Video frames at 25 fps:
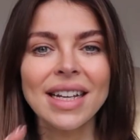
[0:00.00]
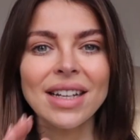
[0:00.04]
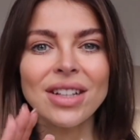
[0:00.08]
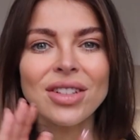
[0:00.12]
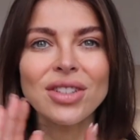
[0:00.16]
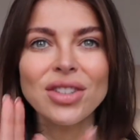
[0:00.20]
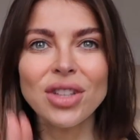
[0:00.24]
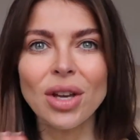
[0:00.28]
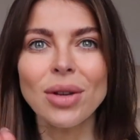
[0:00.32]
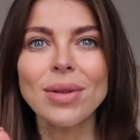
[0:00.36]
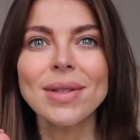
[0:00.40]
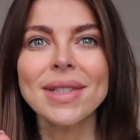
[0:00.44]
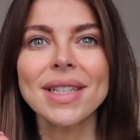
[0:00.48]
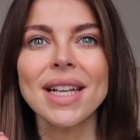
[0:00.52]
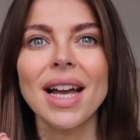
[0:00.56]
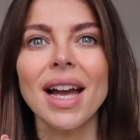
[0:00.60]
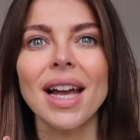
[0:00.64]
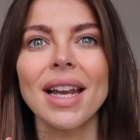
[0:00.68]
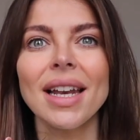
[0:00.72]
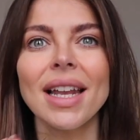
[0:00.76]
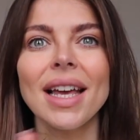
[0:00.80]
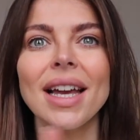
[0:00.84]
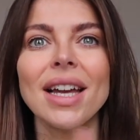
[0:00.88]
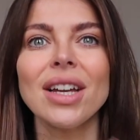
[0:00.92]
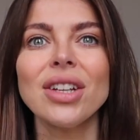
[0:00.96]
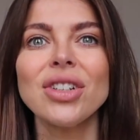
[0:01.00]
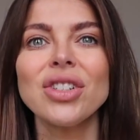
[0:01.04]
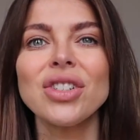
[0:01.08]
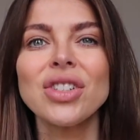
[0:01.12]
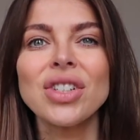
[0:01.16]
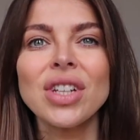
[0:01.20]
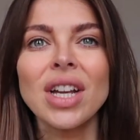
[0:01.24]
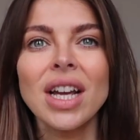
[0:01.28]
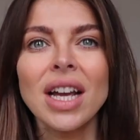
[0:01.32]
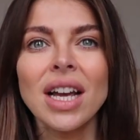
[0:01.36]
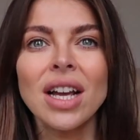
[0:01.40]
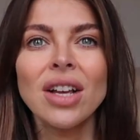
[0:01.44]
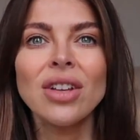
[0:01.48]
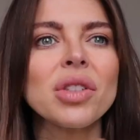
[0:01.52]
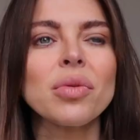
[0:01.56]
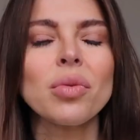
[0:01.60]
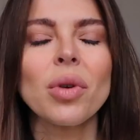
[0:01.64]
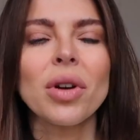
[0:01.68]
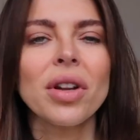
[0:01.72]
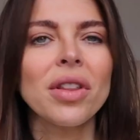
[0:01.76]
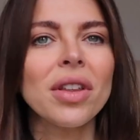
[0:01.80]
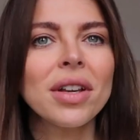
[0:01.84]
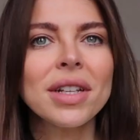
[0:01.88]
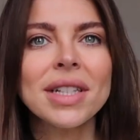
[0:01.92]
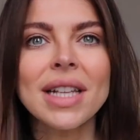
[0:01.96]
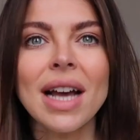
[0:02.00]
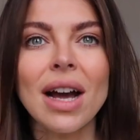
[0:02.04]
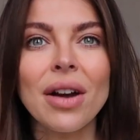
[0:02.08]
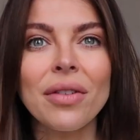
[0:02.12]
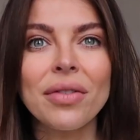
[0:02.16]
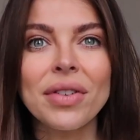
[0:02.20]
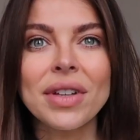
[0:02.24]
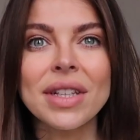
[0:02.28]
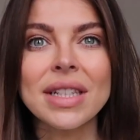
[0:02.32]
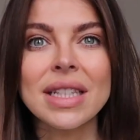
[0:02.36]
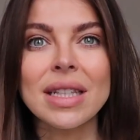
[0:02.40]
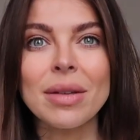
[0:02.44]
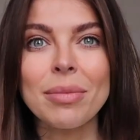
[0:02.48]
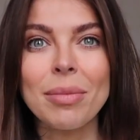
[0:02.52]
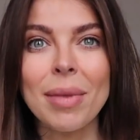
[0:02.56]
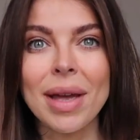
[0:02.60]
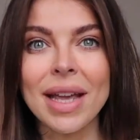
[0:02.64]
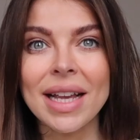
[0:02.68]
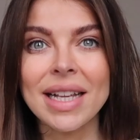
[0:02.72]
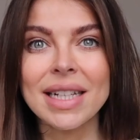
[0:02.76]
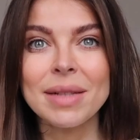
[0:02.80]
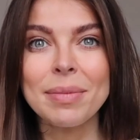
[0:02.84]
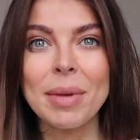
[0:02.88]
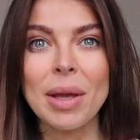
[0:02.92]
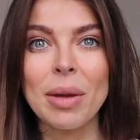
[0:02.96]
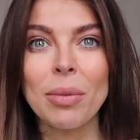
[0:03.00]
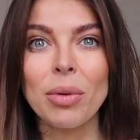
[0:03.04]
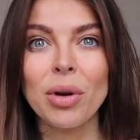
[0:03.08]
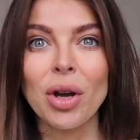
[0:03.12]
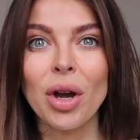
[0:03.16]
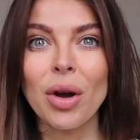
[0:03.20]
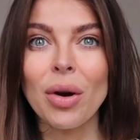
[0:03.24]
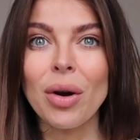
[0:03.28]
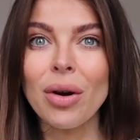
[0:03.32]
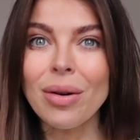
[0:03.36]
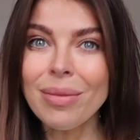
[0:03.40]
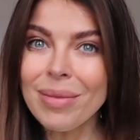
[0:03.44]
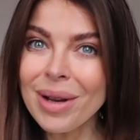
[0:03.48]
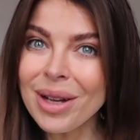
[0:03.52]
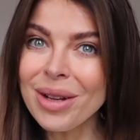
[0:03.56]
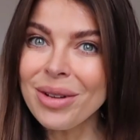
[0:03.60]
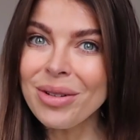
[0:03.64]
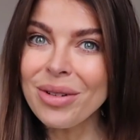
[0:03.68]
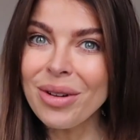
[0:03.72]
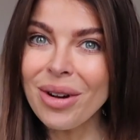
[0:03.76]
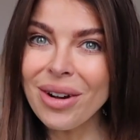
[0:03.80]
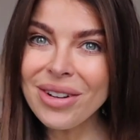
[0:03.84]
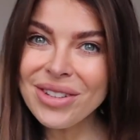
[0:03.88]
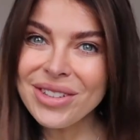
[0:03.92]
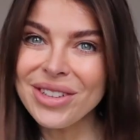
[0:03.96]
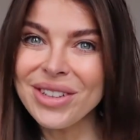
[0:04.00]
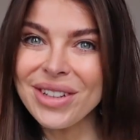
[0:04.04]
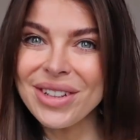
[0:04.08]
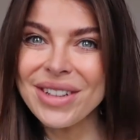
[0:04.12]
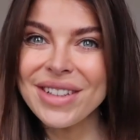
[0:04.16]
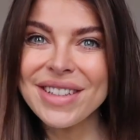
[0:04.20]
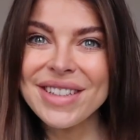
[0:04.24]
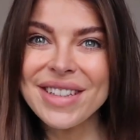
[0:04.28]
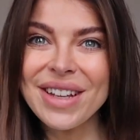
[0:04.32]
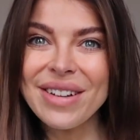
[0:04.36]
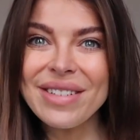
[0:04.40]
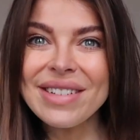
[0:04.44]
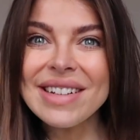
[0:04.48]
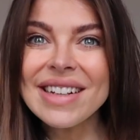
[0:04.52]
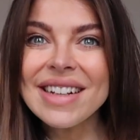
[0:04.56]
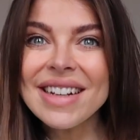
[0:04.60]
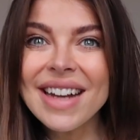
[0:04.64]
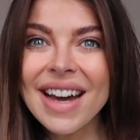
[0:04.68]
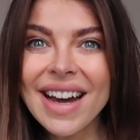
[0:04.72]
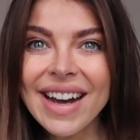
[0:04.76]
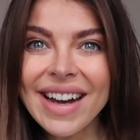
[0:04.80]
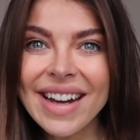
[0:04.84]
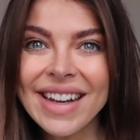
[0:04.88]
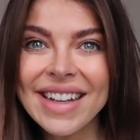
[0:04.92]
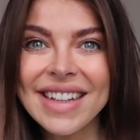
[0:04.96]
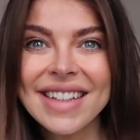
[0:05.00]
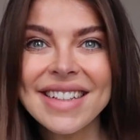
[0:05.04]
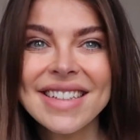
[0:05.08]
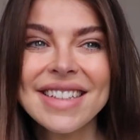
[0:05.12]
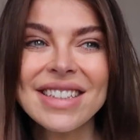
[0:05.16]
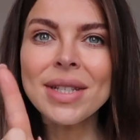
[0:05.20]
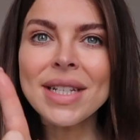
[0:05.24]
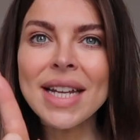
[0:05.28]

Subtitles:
So stylish. It's one of those outfits that makes people go, oh my god, you look so nice.